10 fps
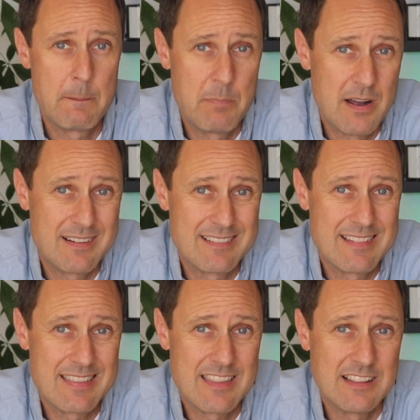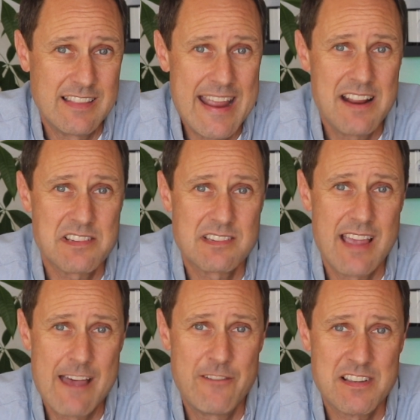But the latest
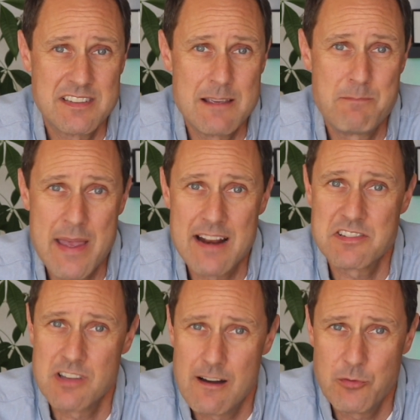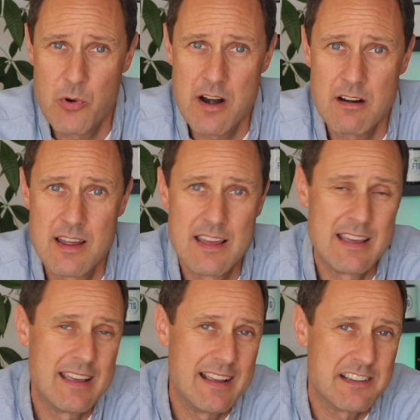FSD Beta software
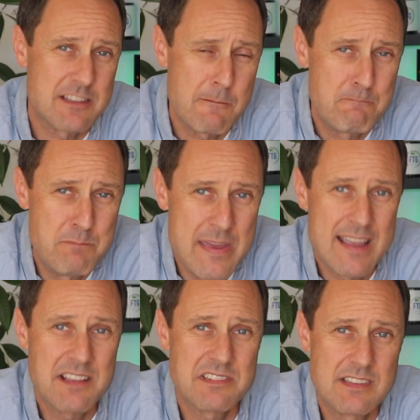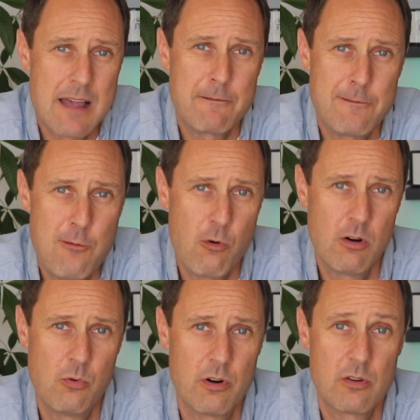is the biggest step
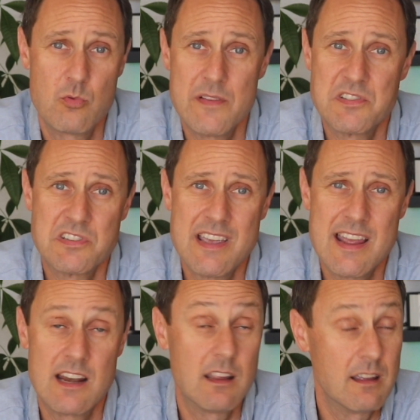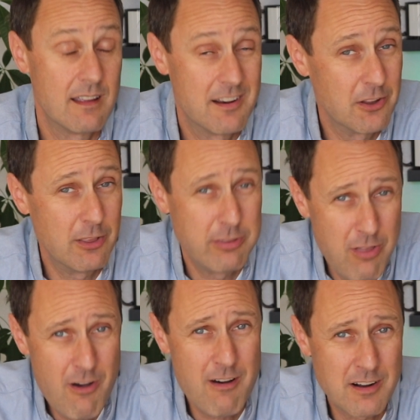forward we've seen in a
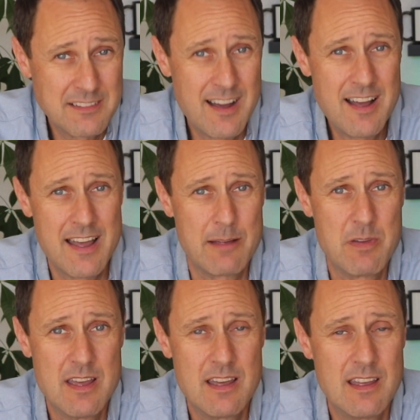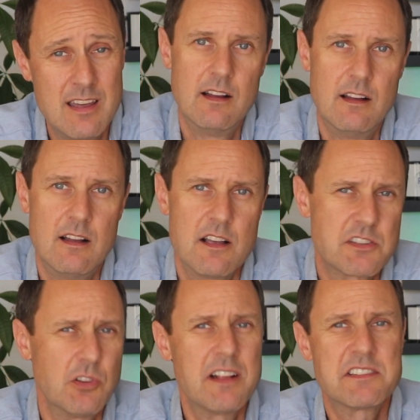long time.
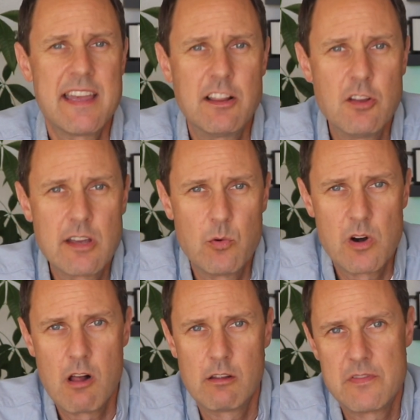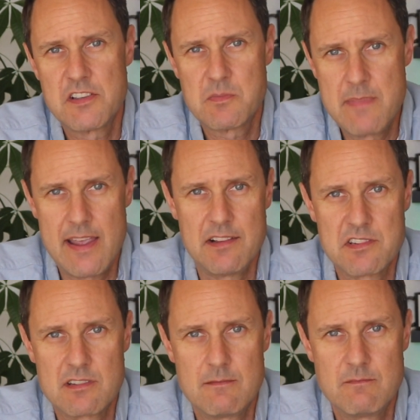So let's take a look at what all of this
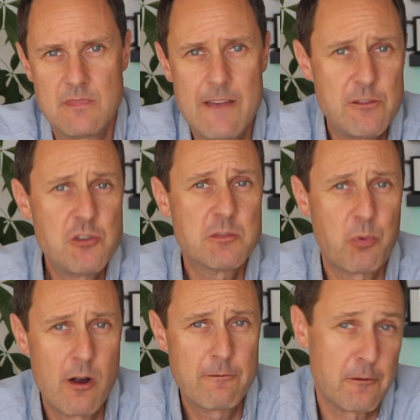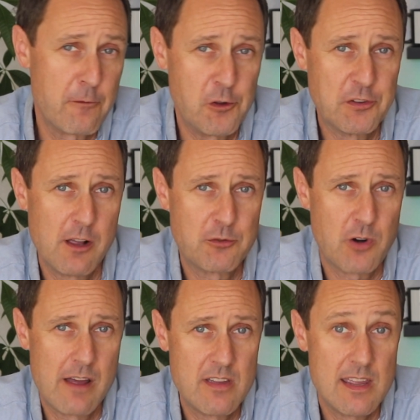means. If you sprung for full
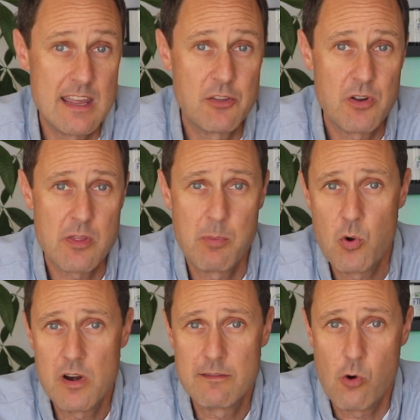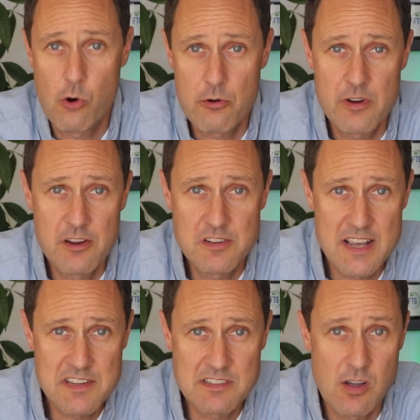self-driving either at the point of ordering your
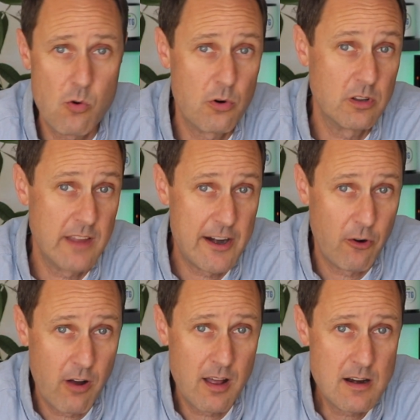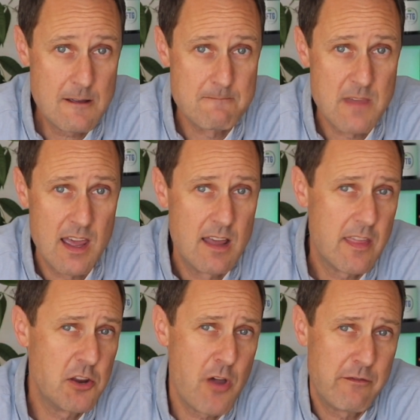Tesla or later on,
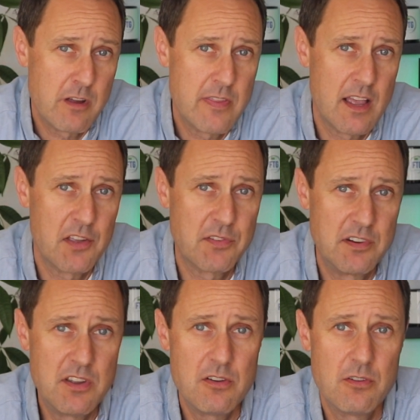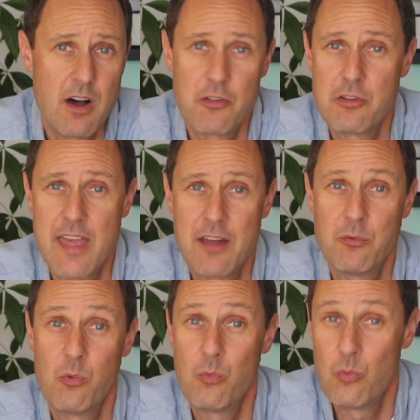then you have nothing else to do other
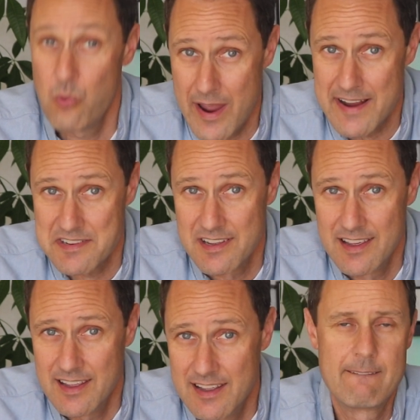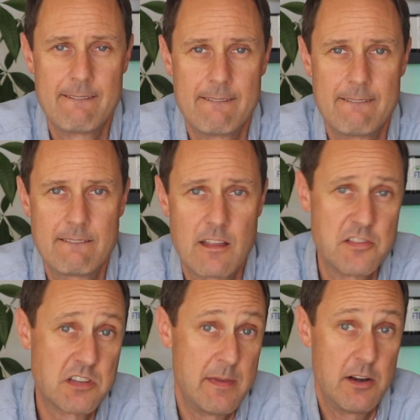than wait. Now,
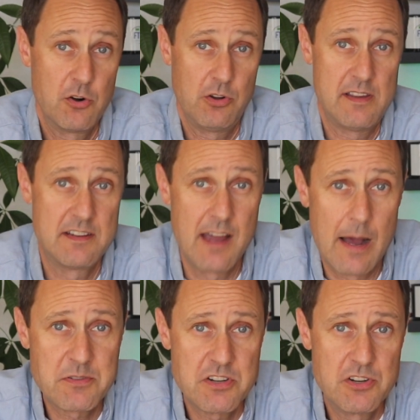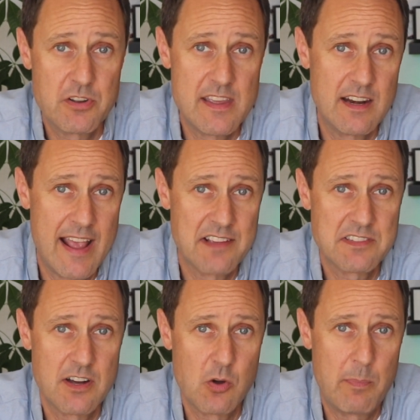this could be an early adoption during the
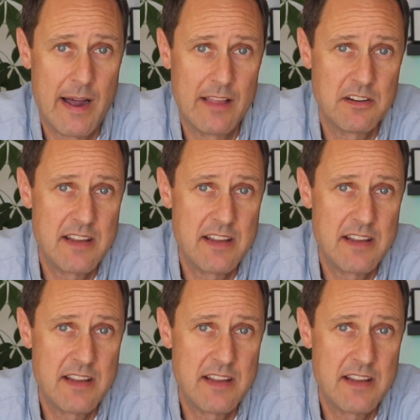enhanced autopilot